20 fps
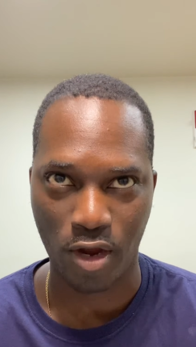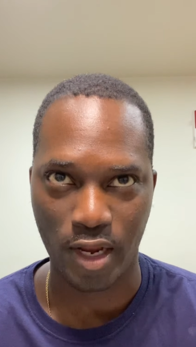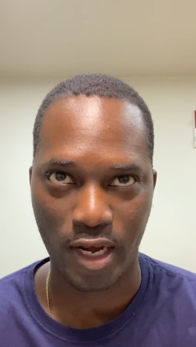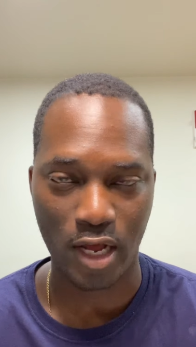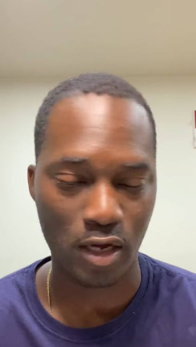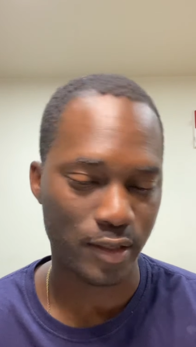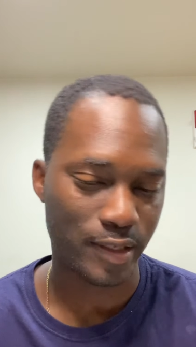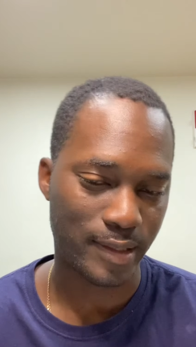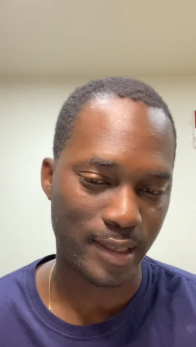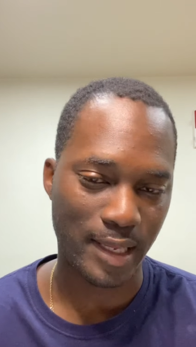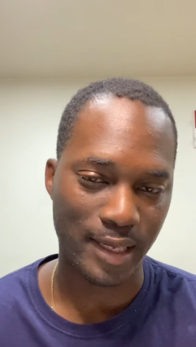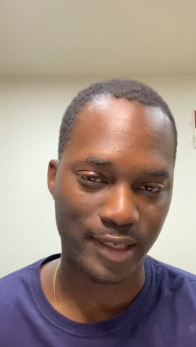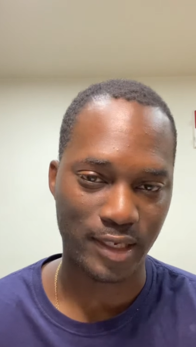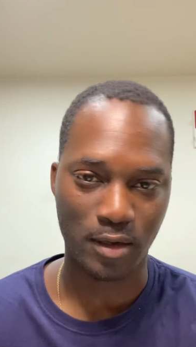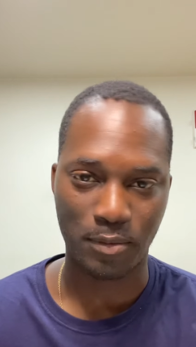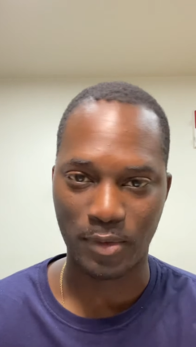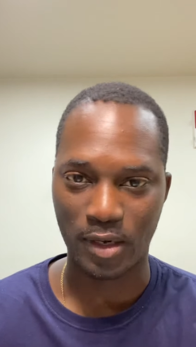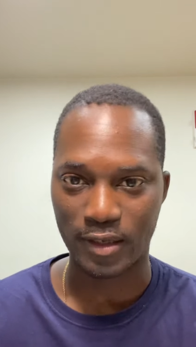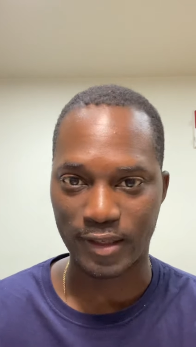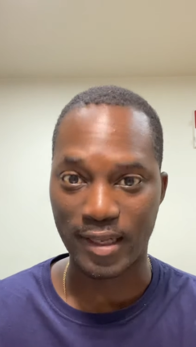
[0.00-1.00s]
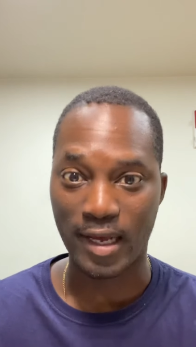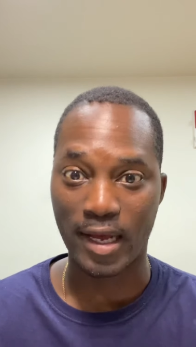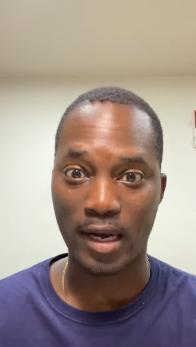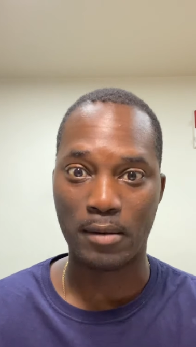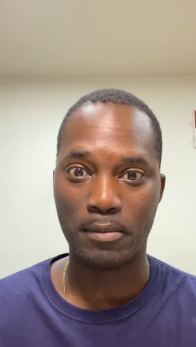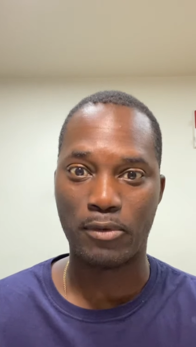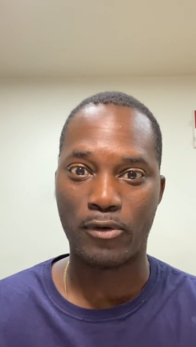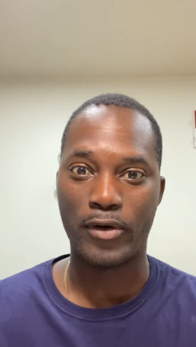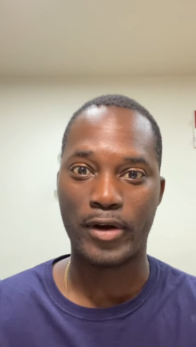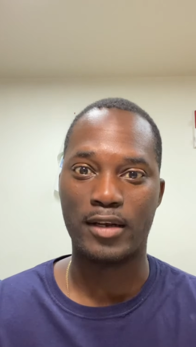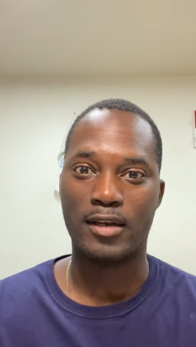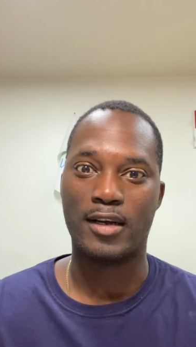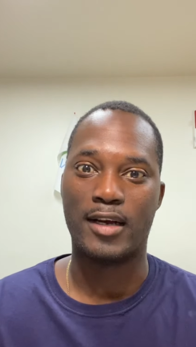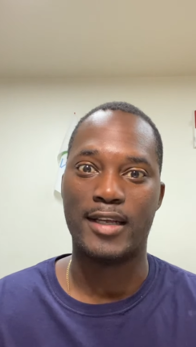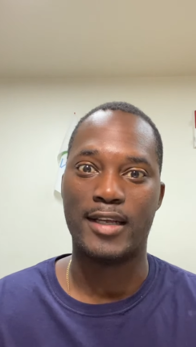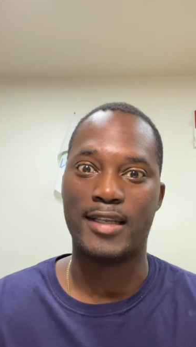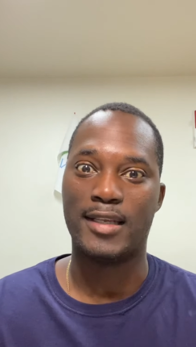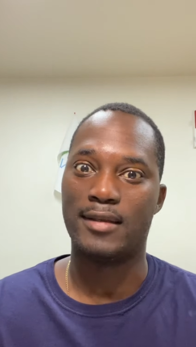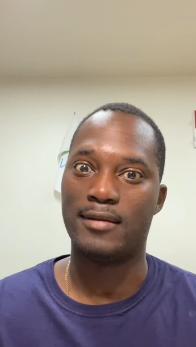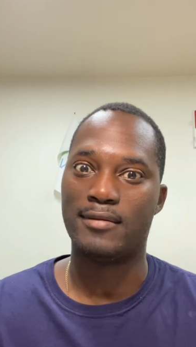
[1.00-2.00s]
That's gonna be the starting point,
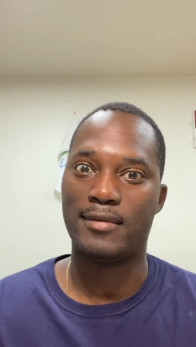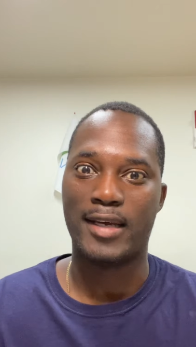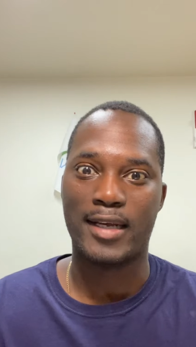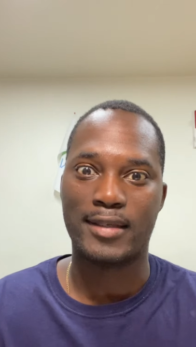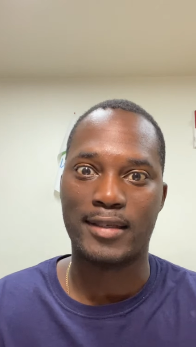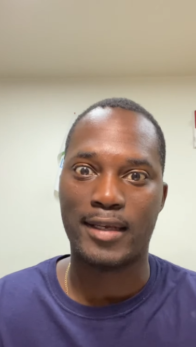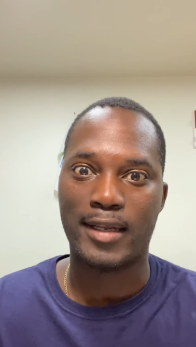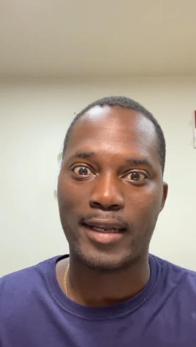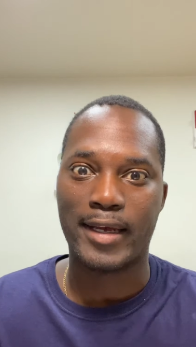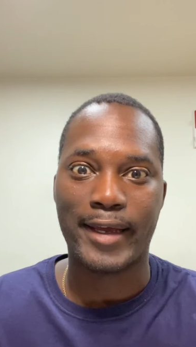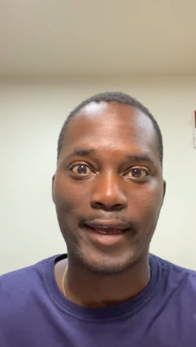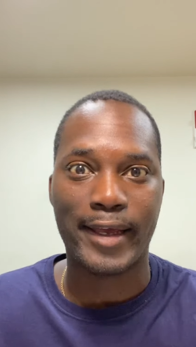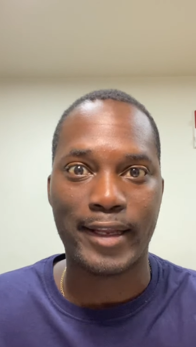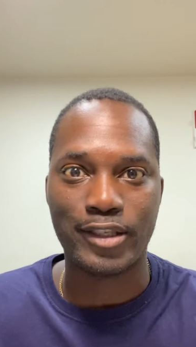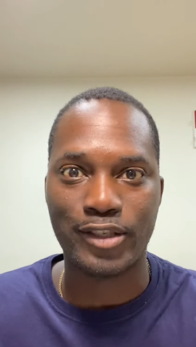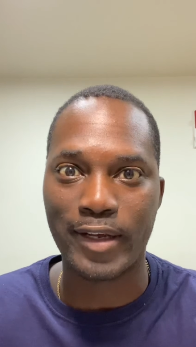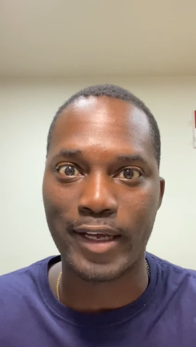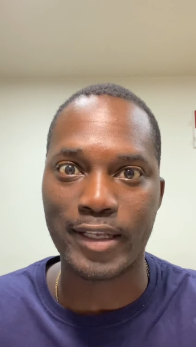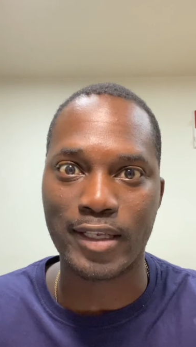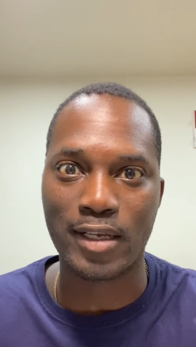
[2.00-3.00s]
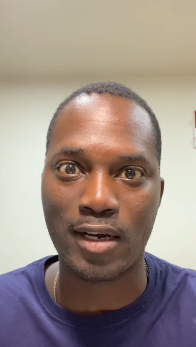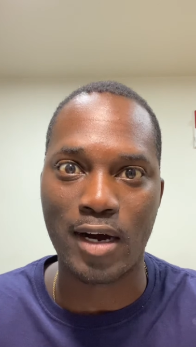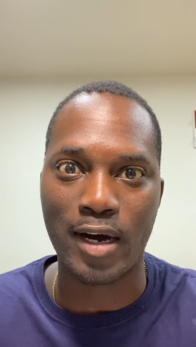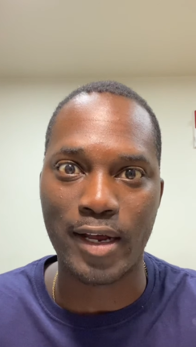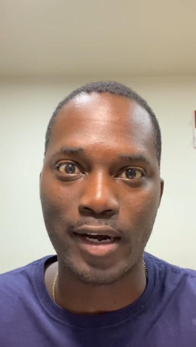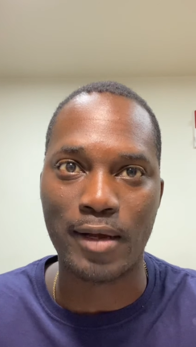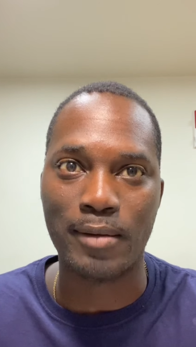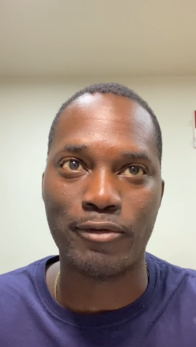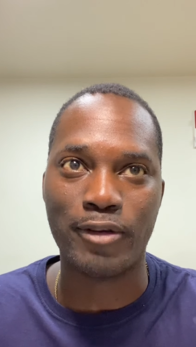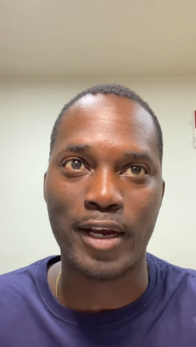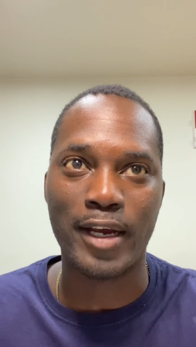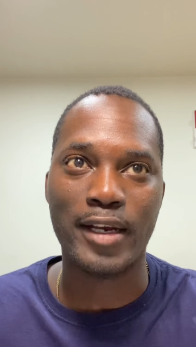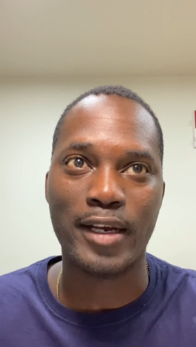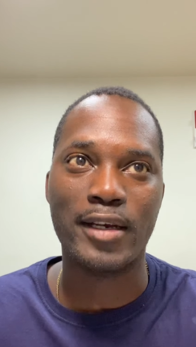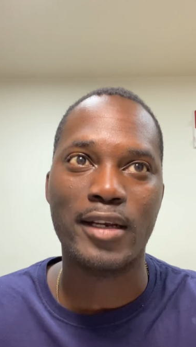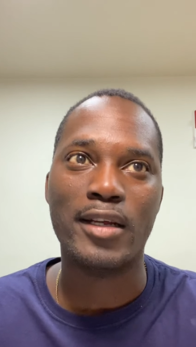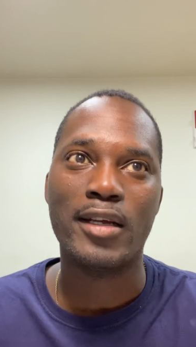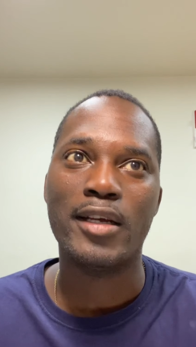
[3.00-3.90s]
cause like I said, I gotta get you guys caught up, right?